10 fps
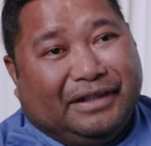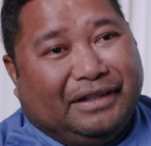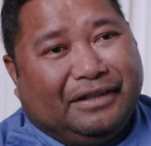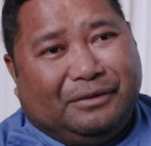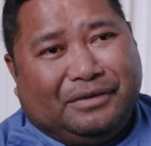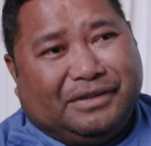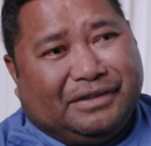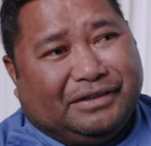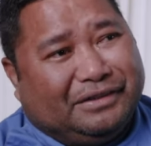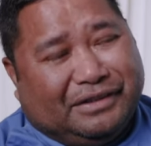And I always
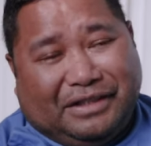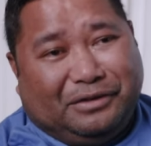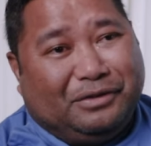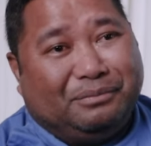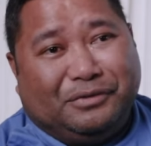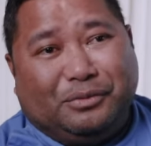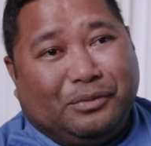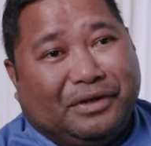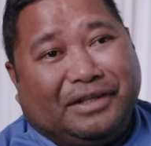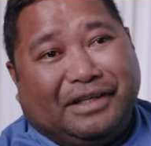say to him, "Don't
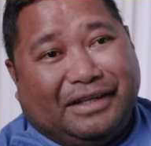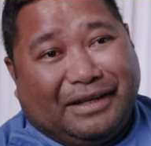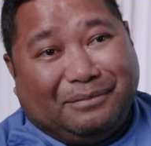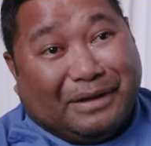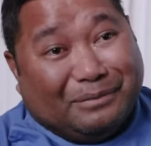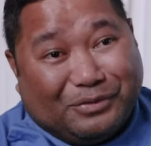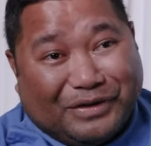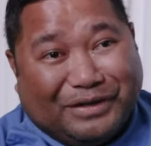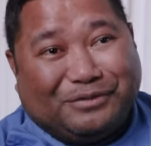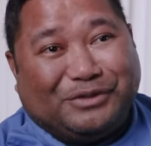worry, I'm
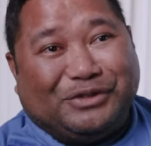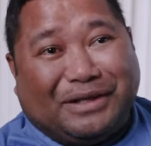praying for you,